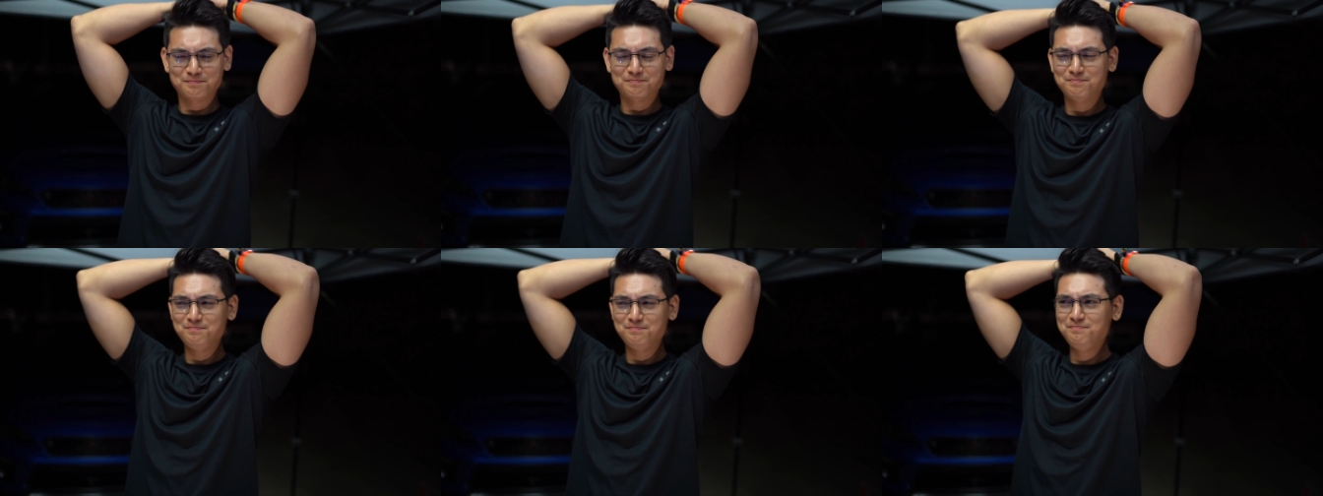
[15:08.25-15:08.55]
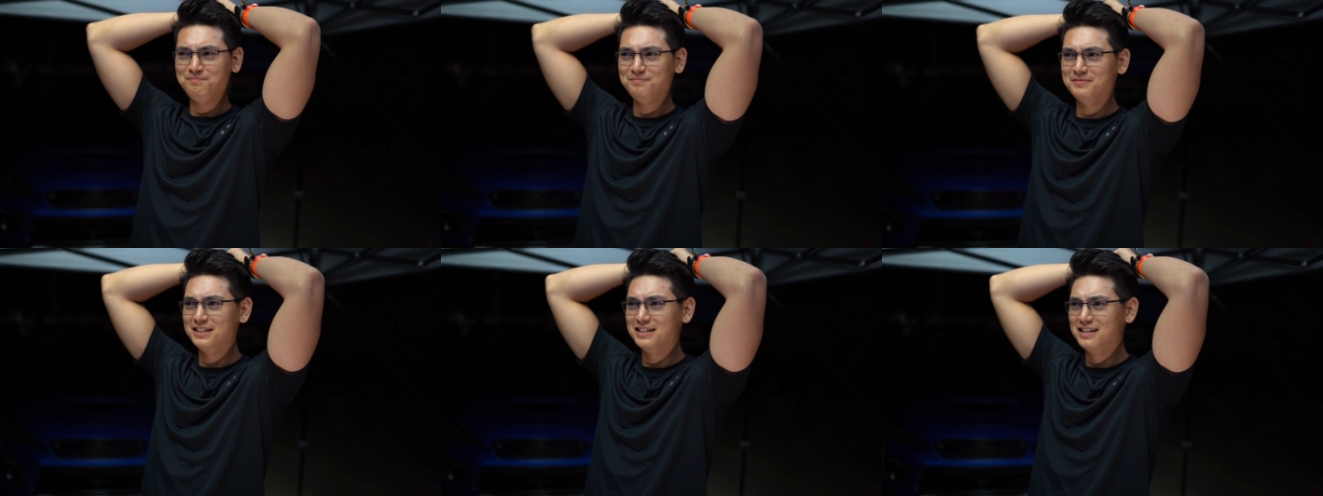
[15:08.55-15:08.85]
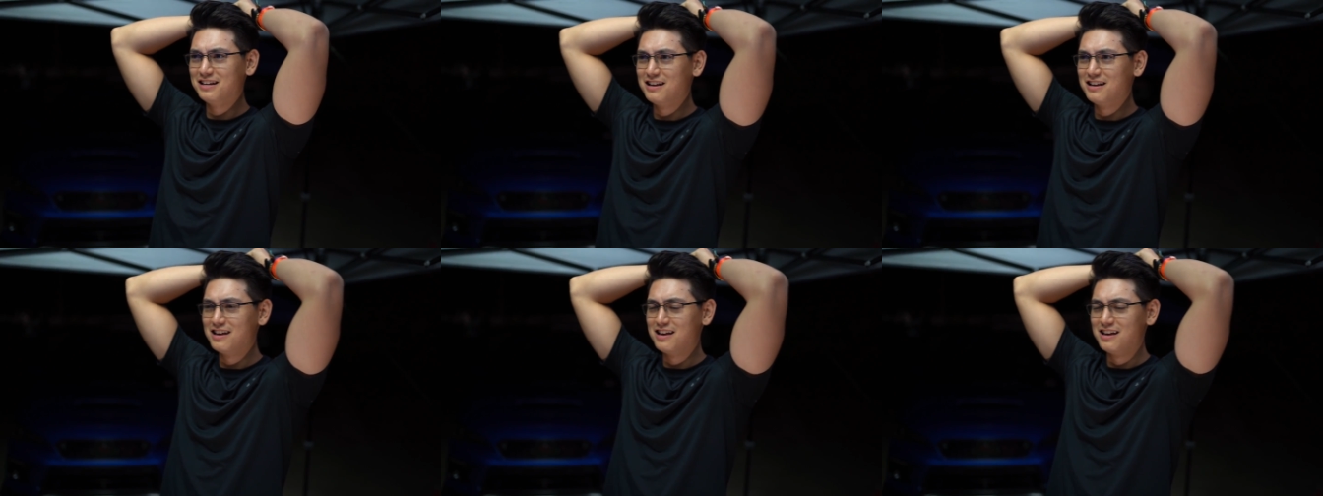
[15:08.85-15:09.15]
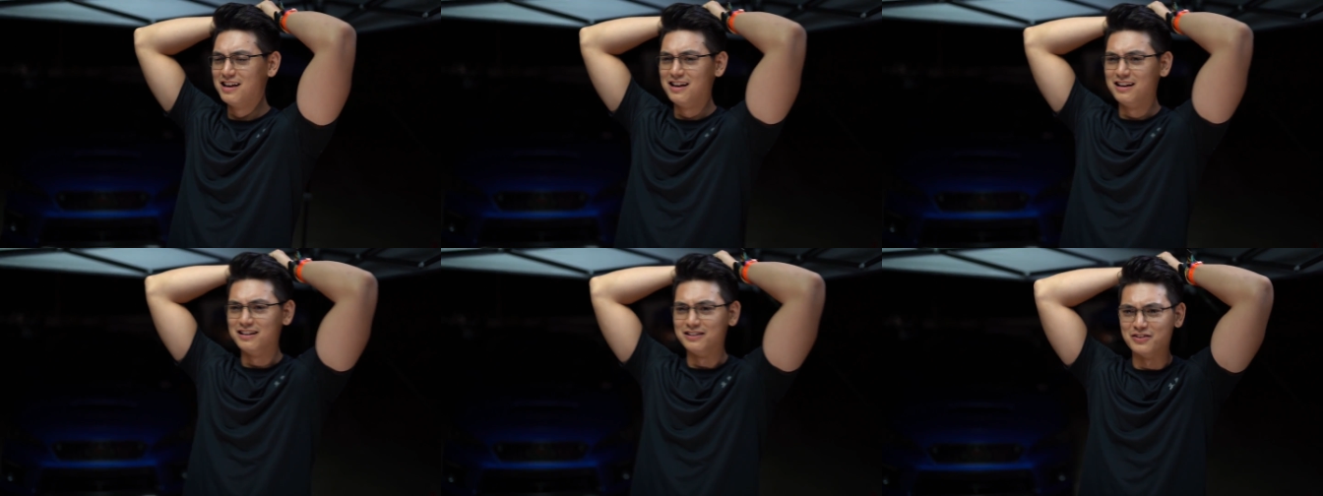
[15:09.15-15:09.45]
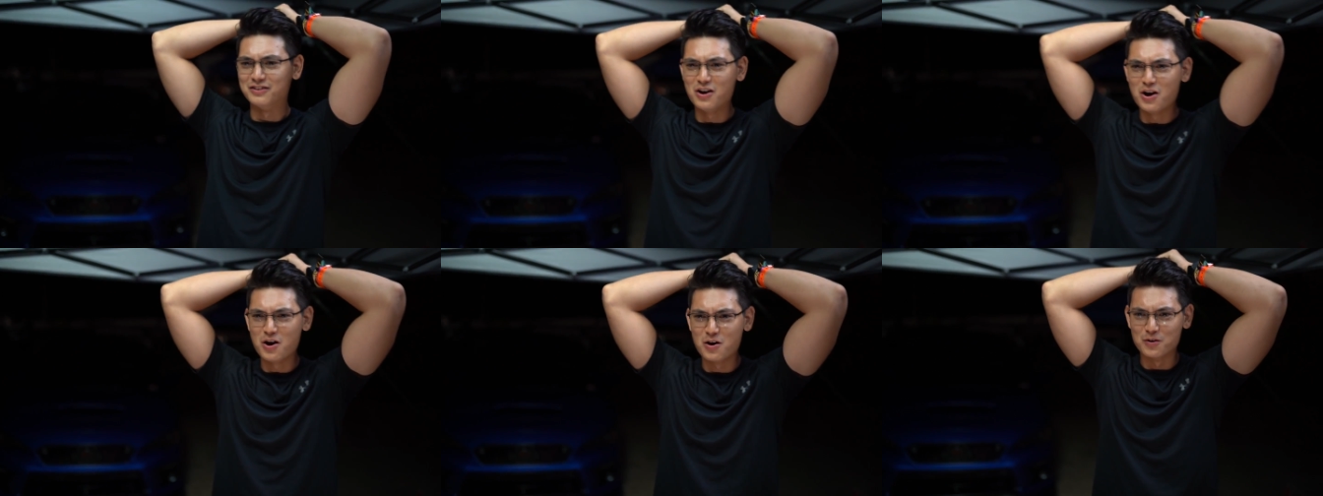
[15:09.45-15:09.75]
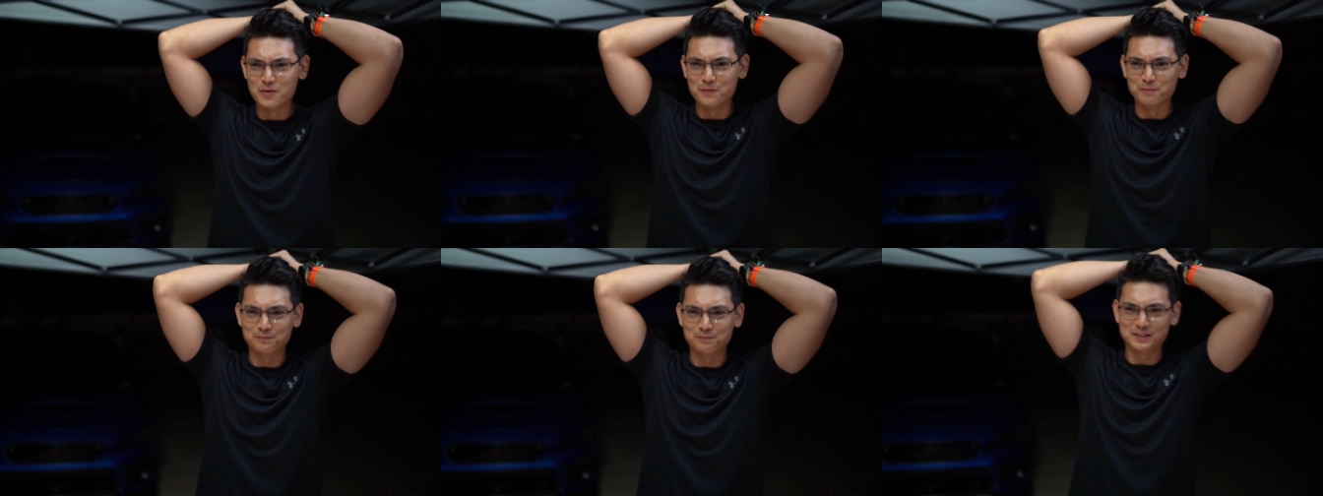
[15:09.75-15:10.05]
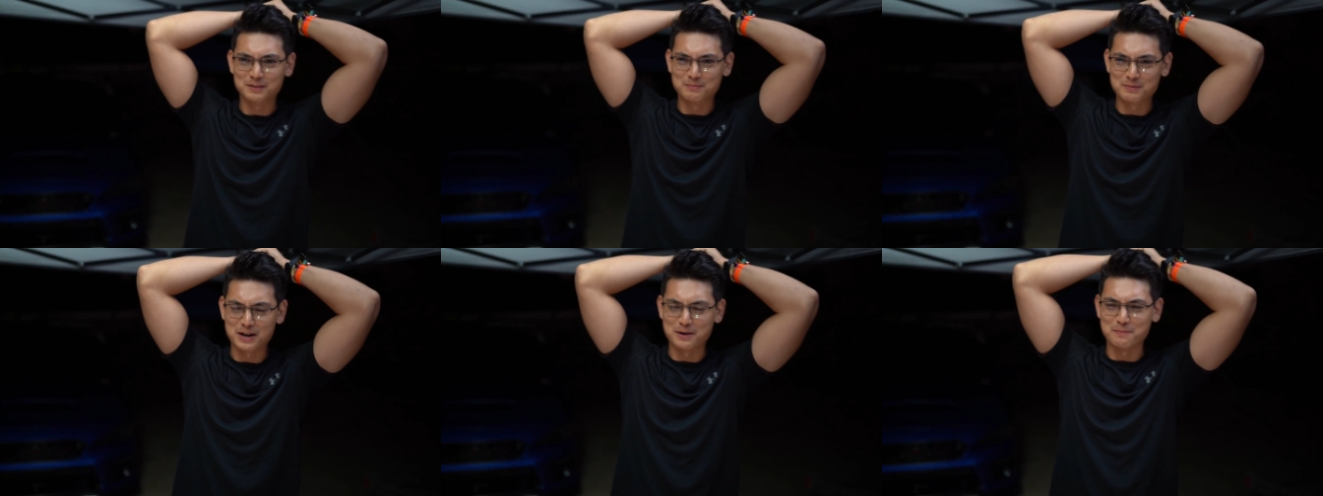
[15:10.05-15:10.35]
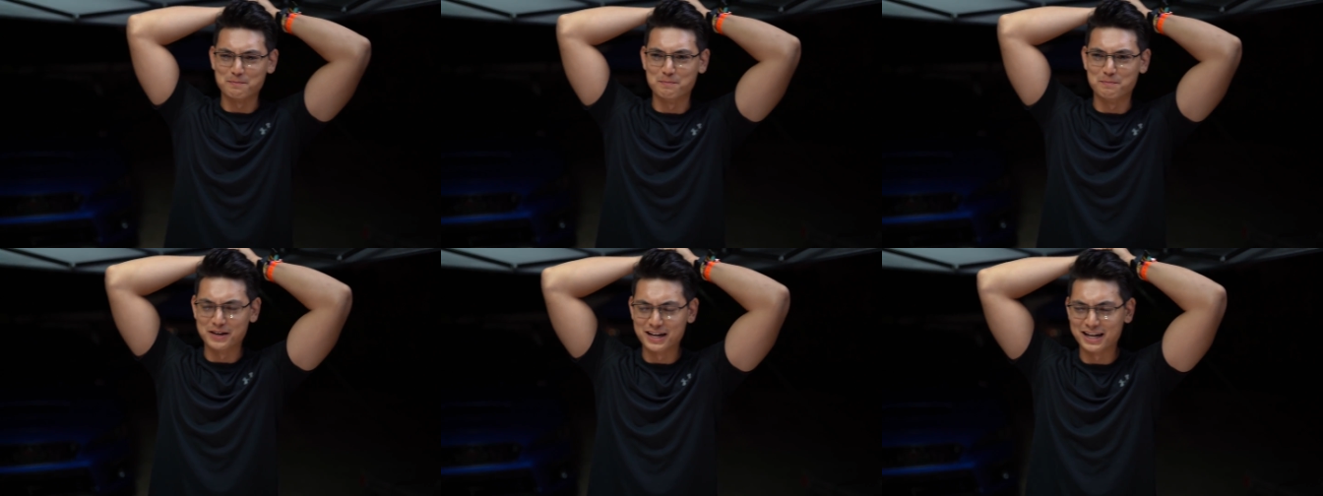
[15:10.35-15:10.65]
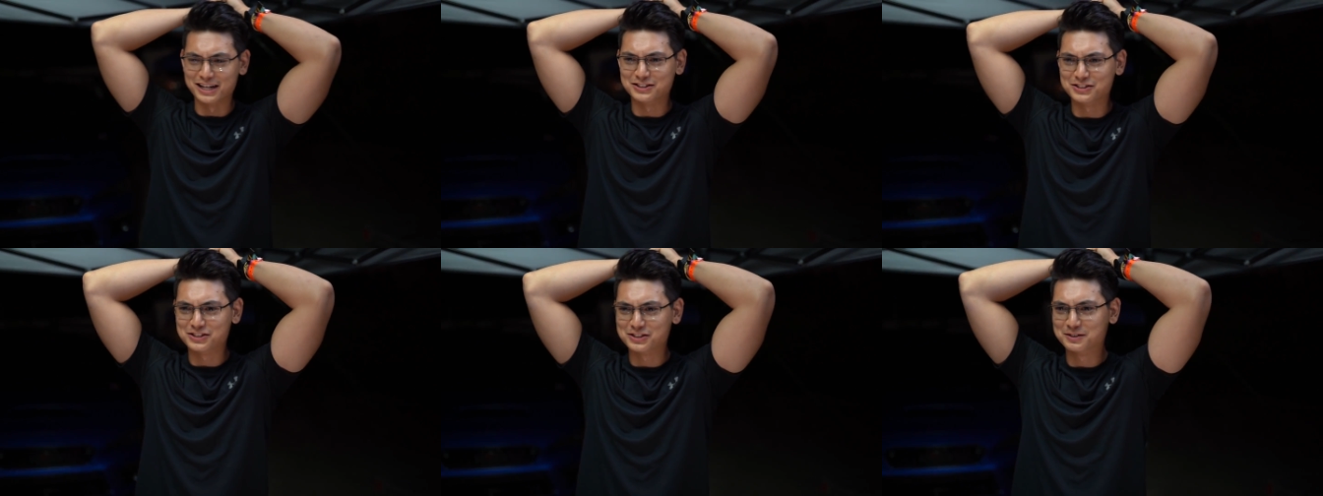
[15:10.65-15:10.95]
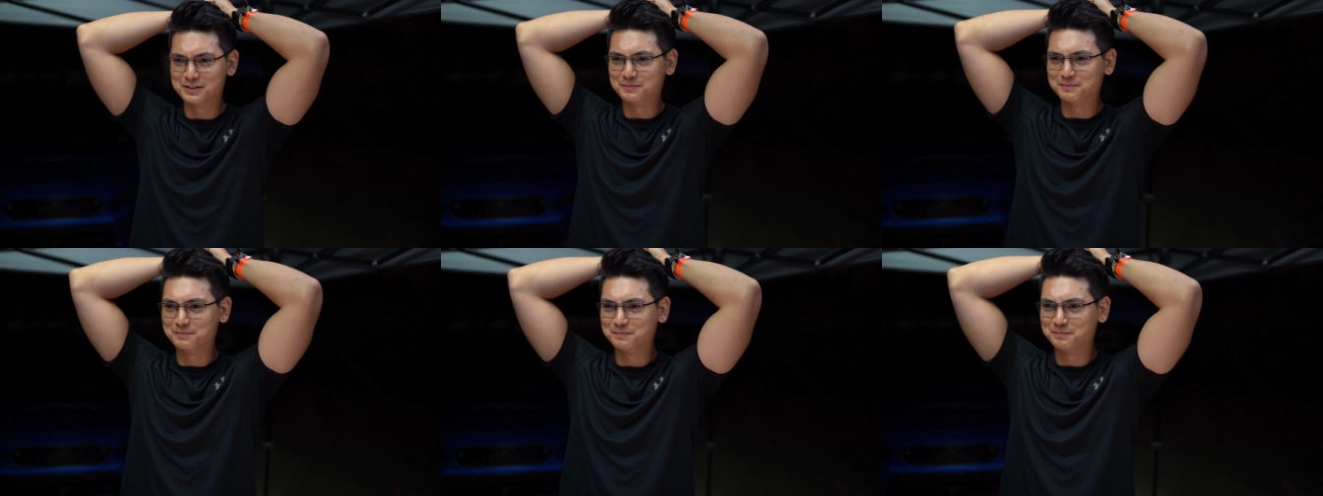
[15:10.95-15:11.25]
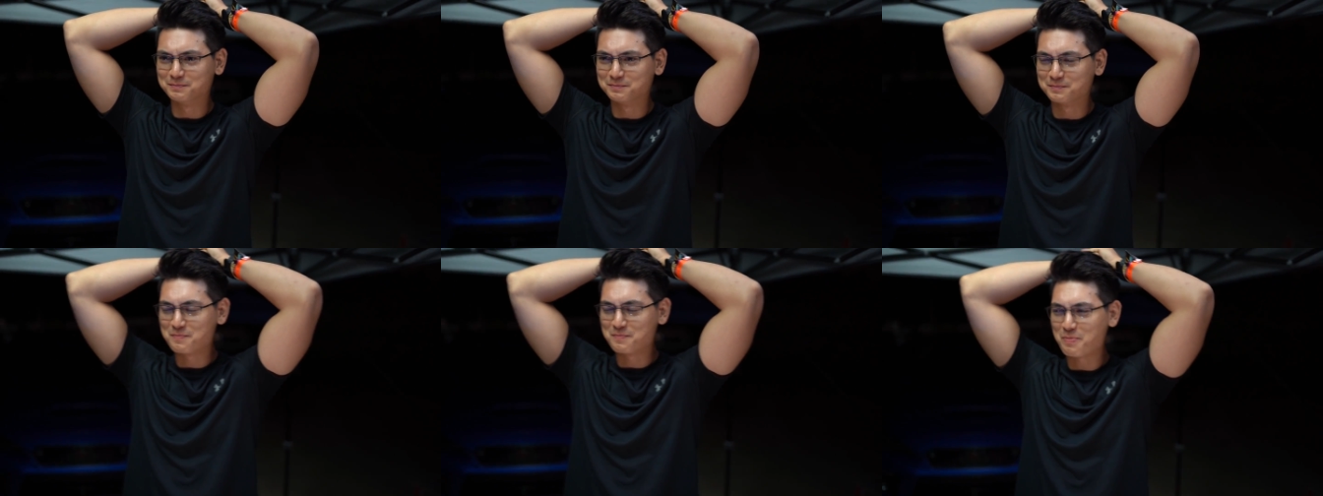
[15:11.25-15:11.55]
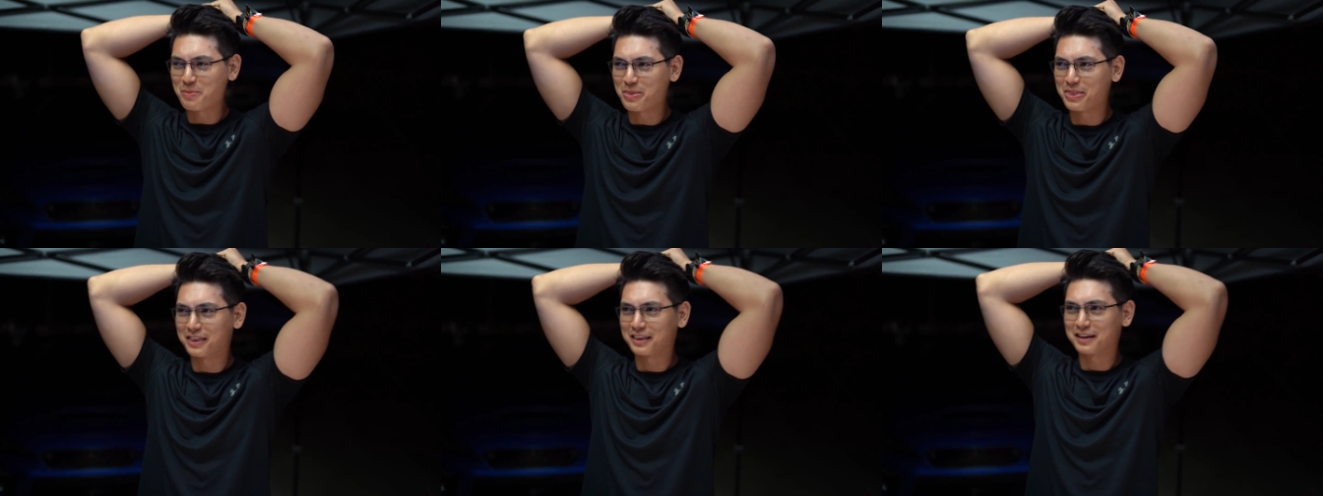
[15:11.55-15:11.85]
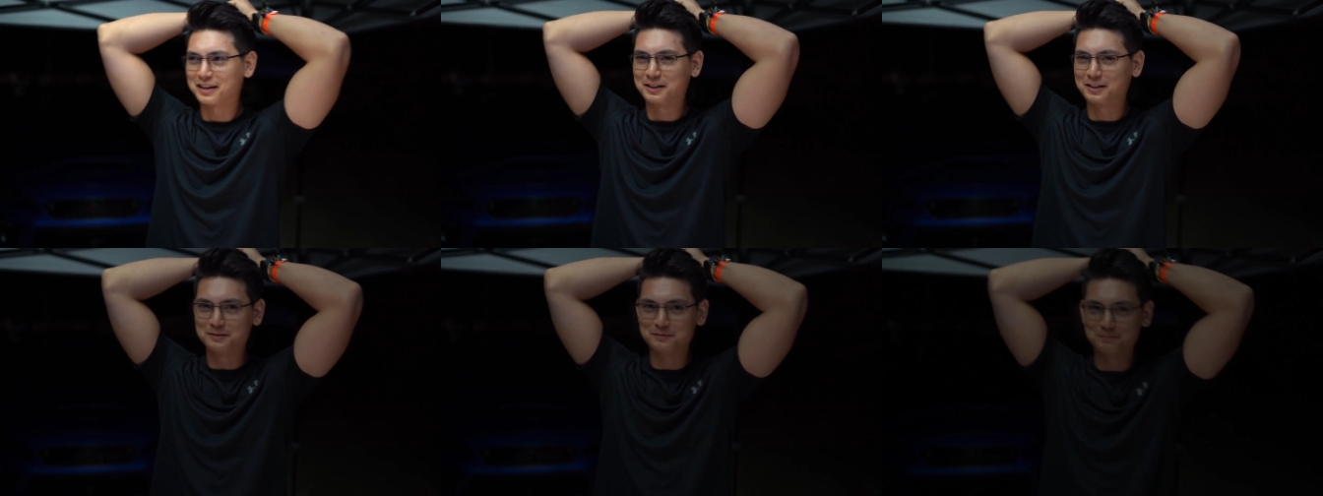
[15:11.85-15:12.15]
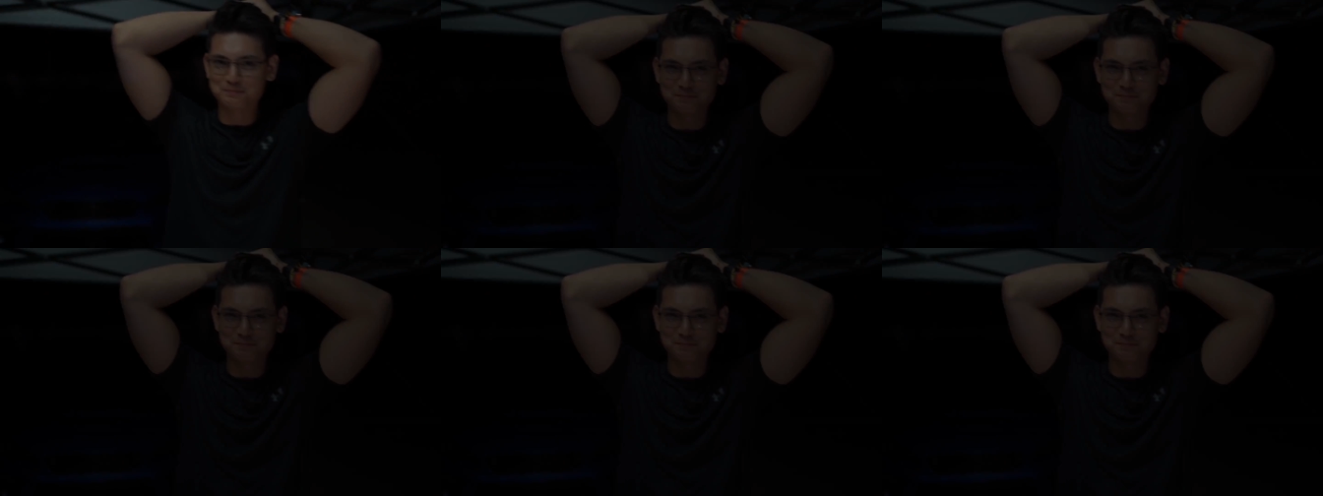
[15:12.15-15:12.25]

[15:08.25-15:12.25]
Are you drinking anything yet? No, I'm not a bitch.